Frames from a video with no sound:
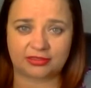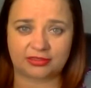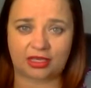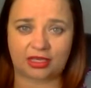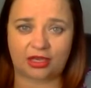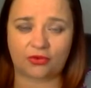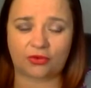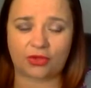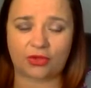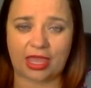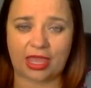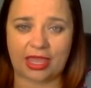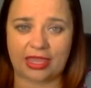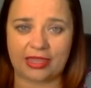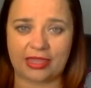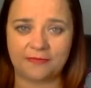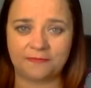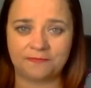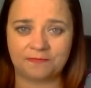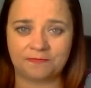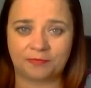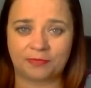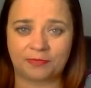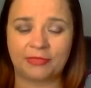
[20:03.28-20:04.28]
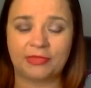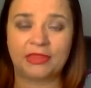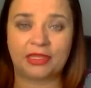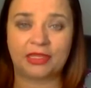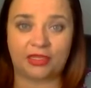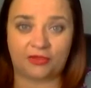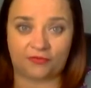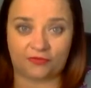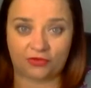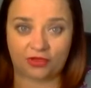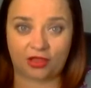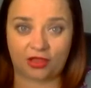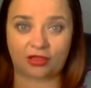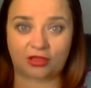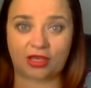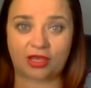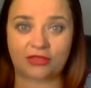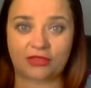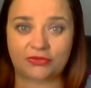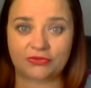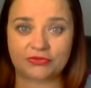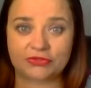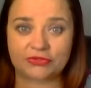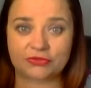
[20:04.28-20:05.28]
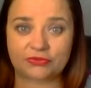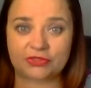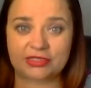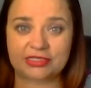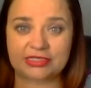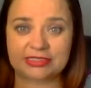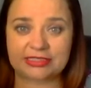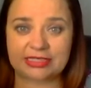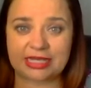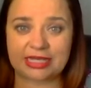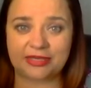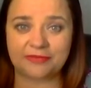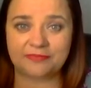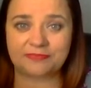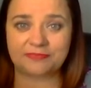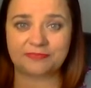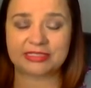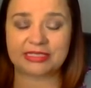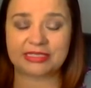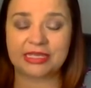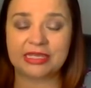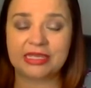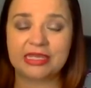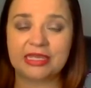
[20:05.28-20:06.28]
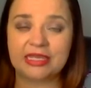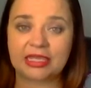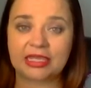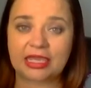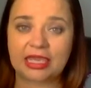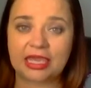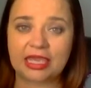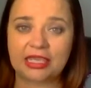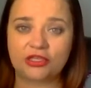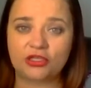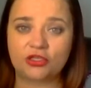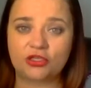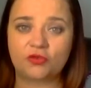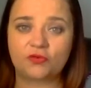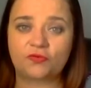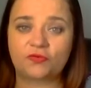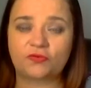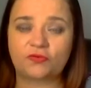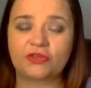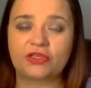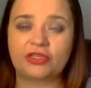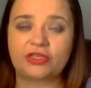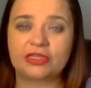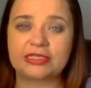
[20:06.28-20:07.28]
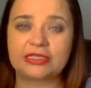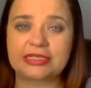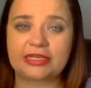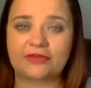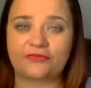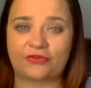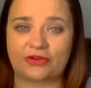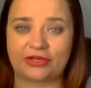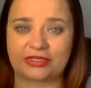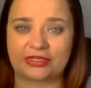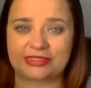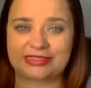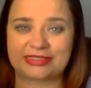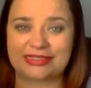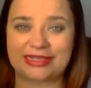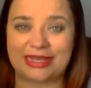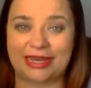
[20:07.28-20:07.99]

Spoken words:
Okay? Have you all got those three steps? Can you feel the difference?